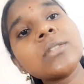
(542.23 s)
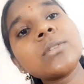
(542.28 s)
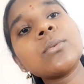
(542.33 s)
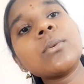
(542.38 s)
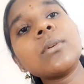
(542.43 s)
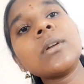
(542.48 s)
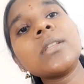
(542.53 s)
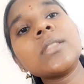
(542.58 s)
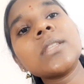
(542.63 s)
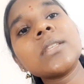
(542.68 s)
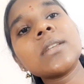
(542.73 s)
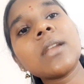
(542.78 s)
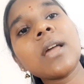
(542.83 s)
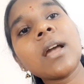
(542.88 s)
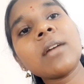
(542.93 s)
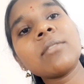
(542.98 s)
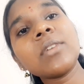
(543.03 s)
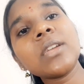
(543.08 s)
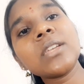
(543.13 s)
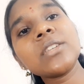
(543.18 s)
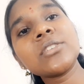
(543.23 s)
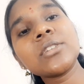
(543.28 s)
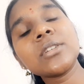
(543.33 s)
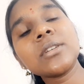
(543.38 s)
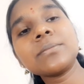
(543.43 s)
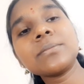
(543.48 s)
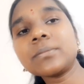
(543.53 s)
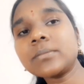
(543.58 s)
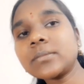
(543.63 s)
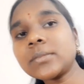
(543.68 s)
to learn this language,
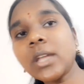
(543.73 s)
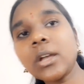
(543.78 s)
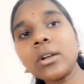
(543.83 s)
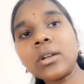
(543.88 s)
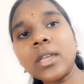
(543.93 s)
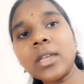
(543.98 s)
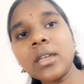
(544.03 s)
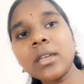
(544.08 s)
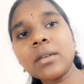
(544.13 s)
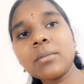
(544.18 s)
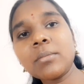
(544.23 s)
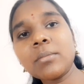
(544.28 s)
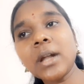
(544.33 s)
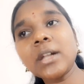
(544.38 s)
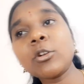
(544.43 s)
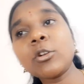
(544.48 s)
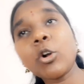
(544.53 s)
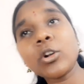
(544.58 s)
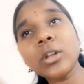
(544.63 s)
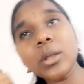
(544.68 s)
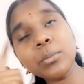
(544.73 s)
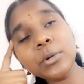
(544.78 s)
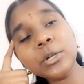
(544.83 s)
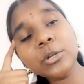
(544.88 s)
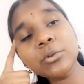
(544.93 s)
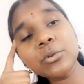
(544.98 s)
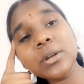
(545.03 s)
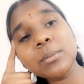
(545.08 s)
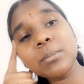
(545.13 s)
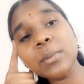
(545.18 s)
okay, but not able
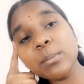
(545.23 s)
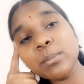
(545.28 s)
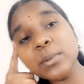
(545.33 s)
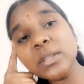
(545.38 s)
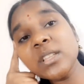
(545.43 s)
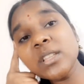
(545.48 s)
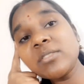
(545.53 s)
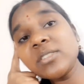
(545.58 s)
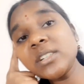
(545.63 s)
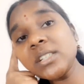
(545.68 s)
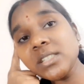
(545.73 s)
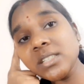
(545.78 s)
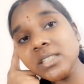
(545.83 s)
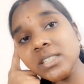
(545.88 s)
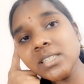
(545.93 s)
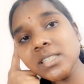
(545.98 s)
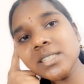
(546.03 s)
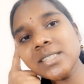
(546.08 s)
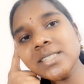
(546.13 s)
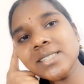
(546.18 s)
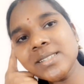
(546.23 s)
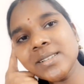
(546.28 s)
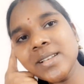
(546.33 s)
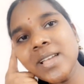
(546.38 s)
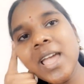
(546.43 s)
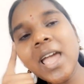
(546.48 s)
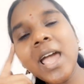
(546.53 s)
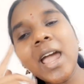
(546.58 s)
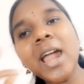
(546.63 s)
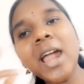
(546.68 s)
to remember the words
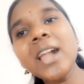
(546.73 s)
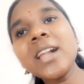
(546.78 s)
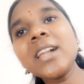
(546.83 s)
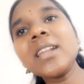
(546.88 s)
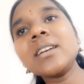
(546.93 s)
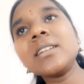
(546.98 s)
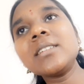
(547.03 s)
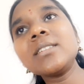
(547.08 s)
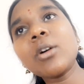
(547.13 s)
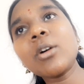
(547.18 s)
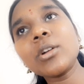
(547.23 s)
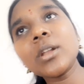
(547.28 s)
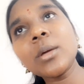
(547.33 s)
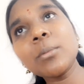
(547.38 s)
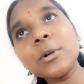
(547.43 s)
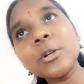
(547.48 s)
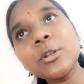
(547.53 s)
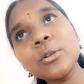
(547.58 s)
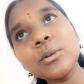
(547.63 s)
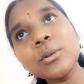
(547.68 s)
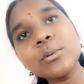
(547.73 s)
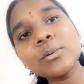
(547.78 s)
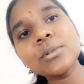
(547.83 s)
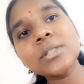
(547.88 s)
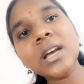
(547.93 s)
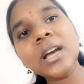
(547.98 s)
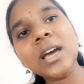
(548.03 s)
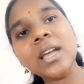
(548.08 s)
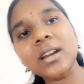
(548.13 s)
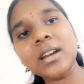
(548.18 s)
and not able to use
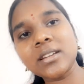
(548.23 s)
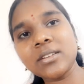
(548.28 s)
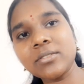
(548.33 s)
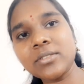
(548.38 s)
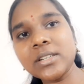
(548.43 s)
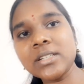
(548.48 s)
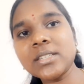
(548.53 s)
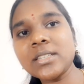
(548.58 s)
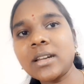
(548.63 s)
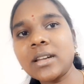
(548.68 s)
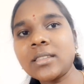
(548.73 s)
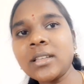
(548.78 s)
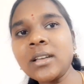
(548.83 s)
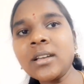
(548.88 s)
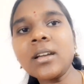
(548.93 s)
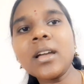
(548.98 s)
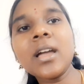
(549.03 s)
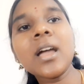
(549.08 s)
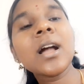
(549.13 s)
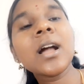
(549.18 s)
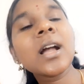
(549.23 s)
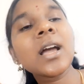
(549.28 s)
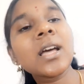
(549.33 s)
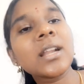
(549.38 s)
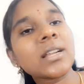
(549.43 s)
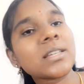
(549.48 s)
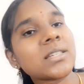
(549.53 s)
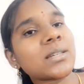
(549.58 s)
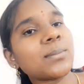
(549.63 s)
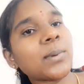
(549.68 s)
the correct words at the
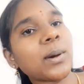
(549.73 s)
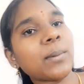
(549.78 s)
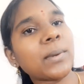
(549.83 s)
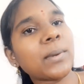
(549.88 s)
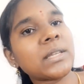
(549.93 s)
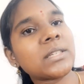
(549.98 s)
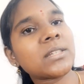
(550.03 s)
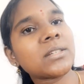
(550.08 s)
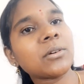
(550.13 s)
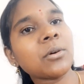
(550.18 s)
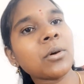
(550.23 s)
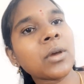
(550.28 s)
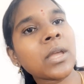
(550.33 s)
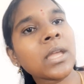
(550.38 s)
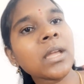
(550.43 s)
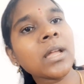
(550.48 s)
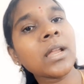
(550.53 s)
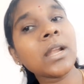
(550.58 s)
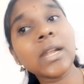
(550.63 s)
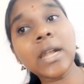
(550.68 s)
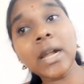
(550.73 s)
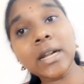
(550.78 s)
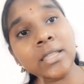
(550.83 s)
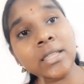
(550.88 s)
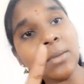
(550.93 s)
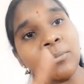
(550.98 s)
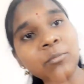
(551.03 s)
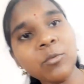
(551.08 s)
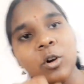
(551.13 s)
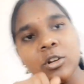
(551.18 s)
correct moment. Okay, let
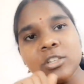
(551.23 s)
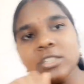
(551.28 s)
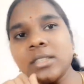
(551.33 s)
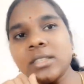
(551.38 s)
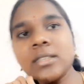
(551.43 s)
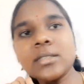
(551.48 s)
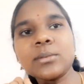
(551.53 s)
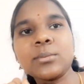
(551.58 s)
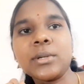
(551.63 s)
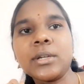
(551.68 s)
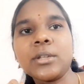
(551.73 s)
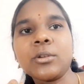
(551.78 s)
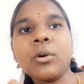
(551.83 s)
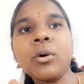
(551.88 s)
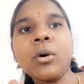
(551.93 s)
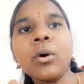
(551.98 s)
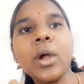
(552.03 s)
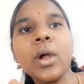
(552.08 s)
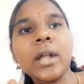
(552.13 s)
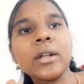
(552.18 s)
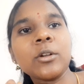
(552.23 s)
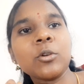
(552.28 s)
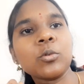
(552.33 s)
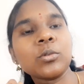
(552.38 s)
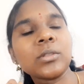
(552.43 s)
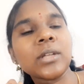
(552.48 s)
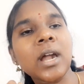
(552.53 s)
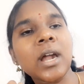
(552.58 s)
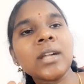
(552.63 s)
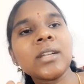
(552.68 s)
them watch this video and
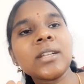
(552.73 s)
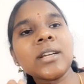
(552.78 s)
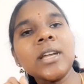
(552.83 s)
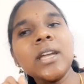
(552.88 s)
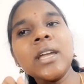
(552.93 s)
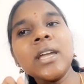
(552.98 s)
know that